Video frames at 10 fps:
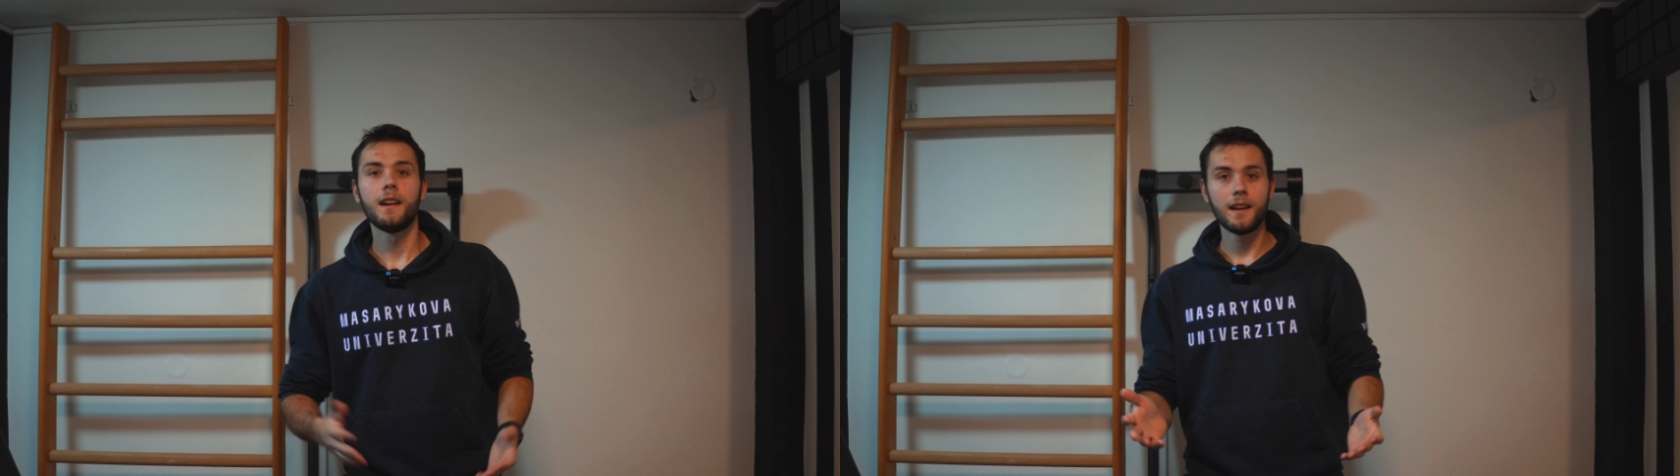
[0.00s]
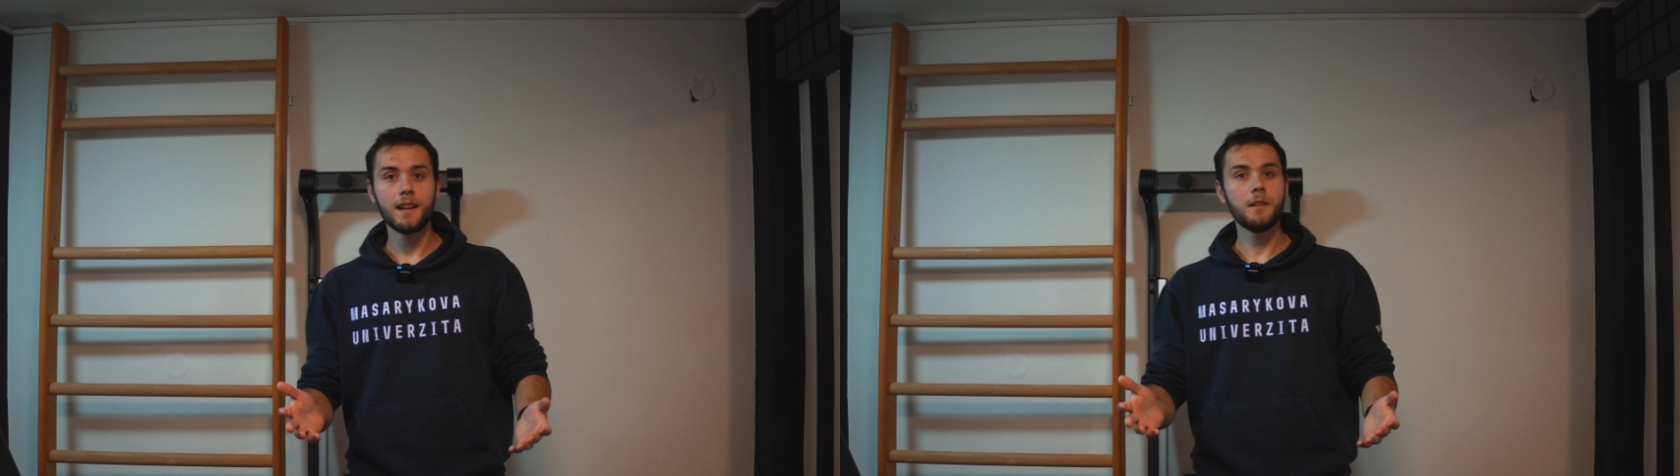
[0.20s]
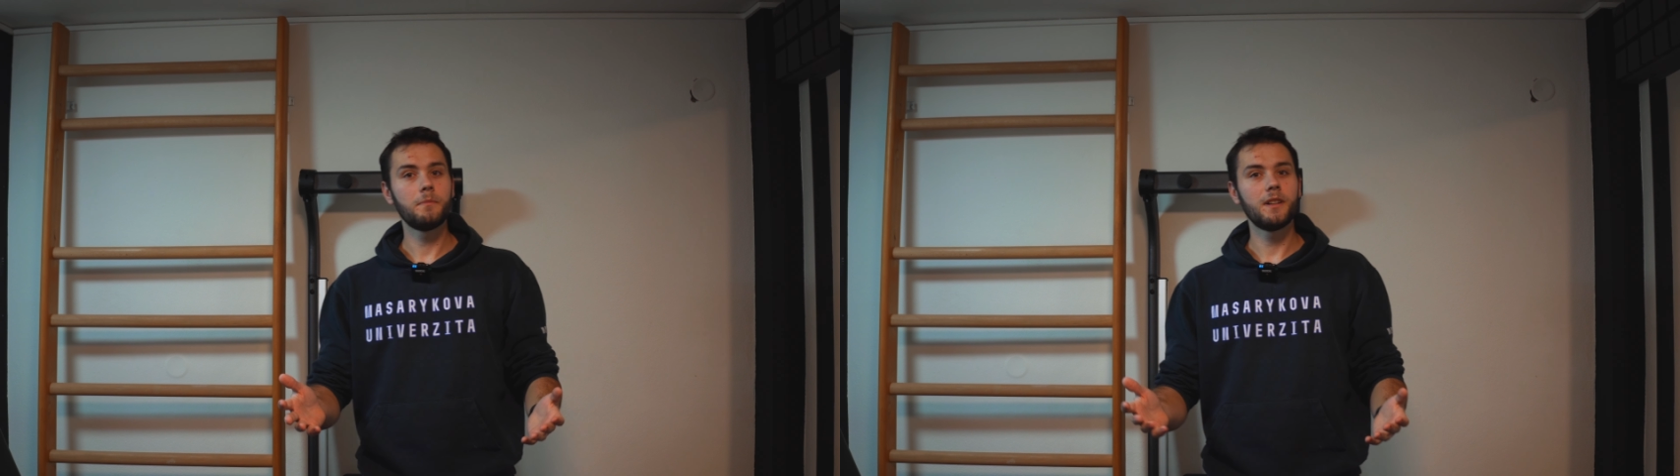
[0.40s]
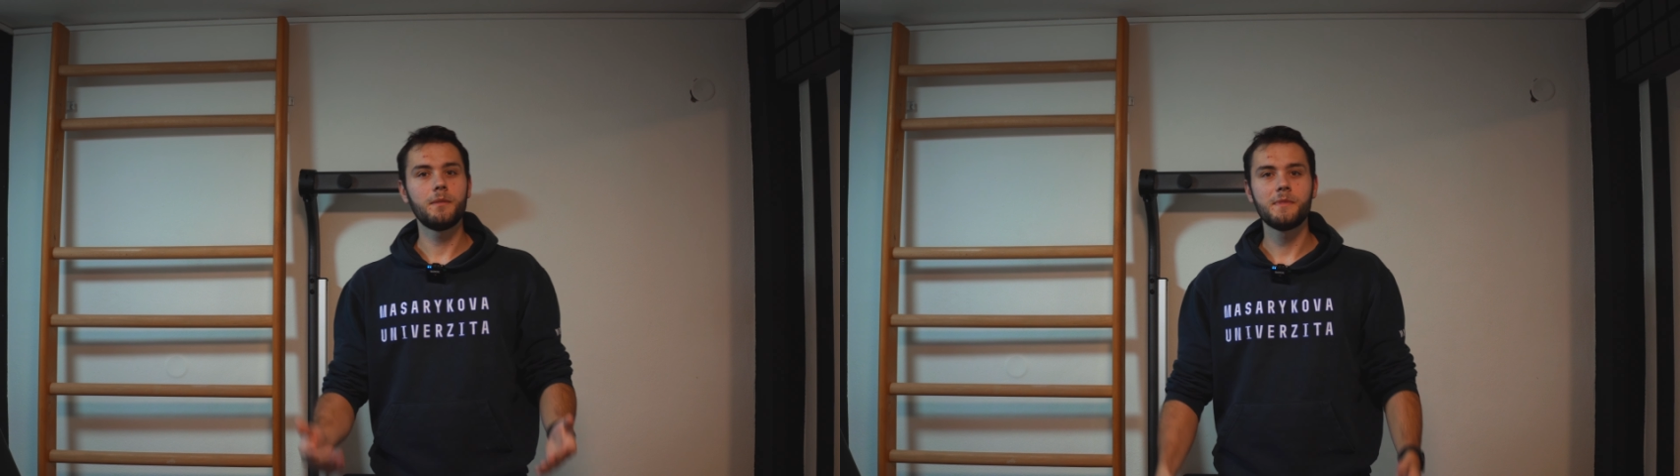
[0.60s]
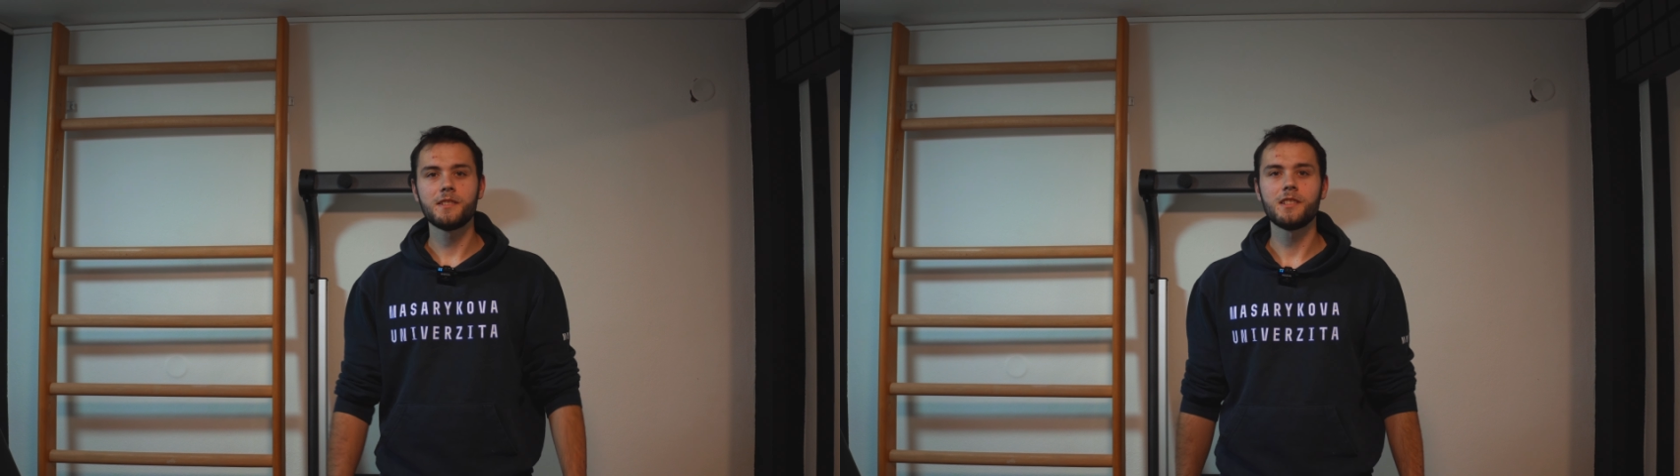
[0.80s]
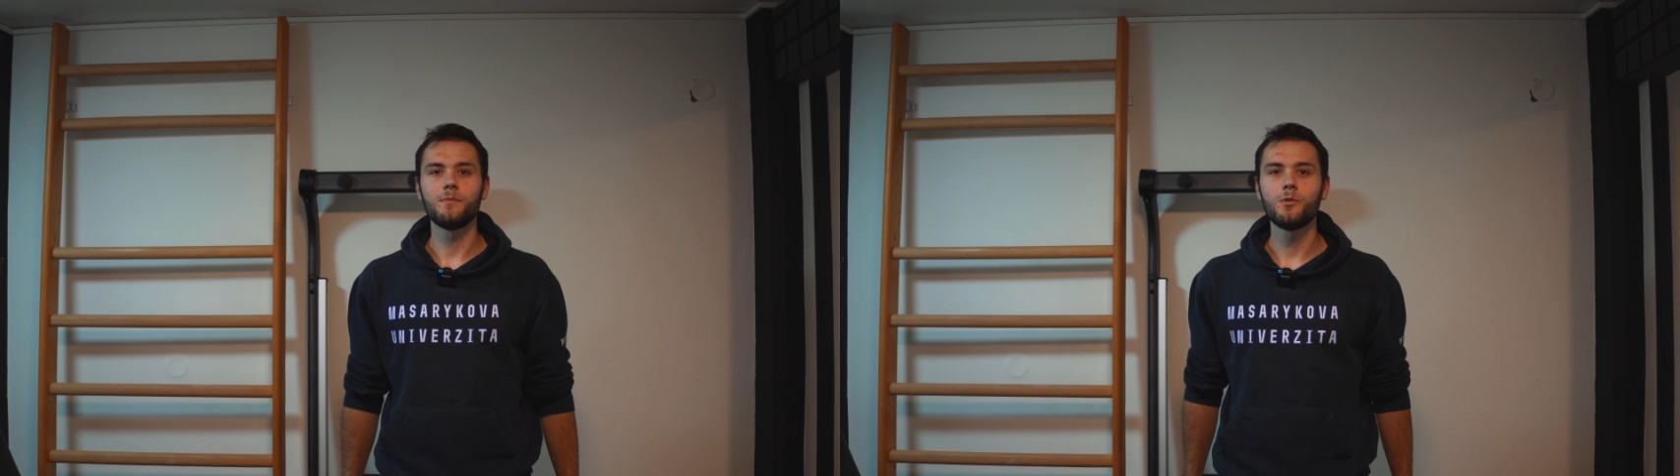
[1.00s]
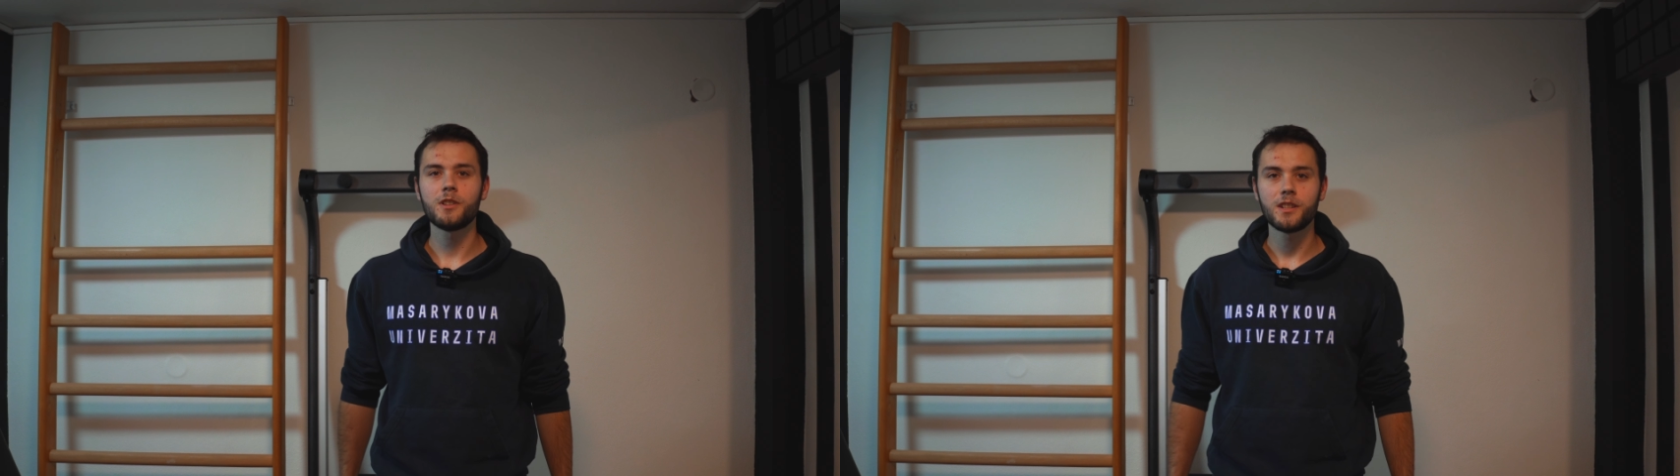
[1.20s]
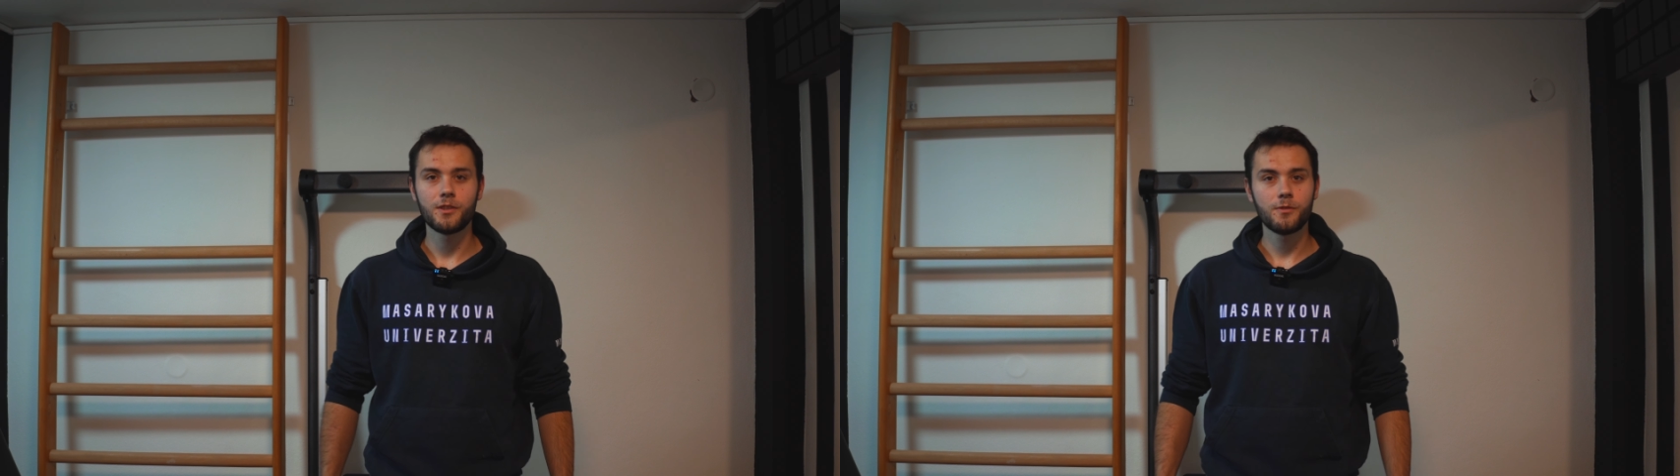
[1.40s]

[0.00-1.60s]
Hi, my name is Iri Buresh and